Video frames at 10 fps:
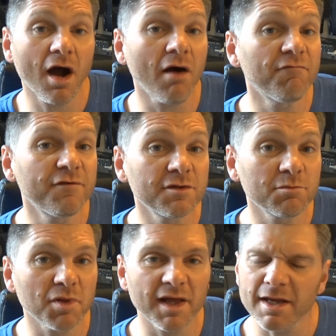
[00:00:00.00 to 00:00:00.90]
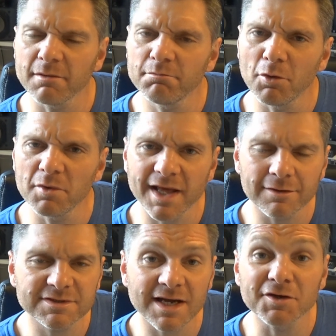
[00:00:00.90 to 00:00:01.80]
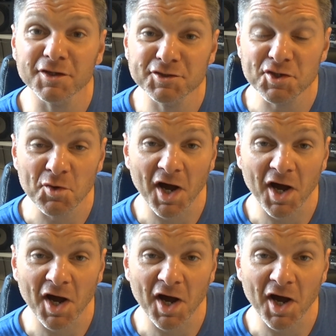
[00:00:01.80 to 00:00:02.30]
confident playing but without sounding too